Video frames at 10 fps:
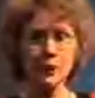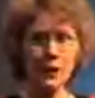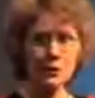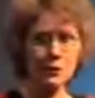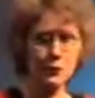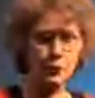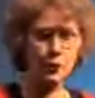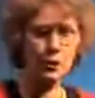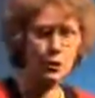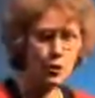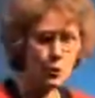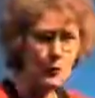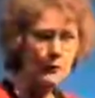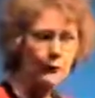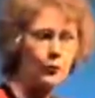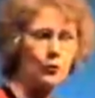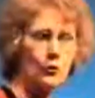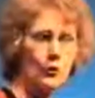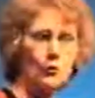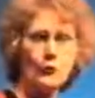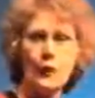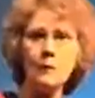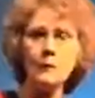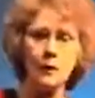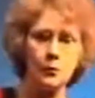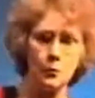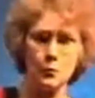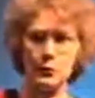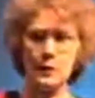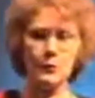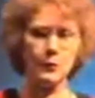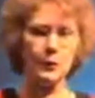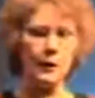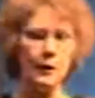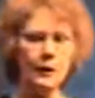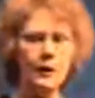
not just for you, but for your whole family and your whole neighborhood.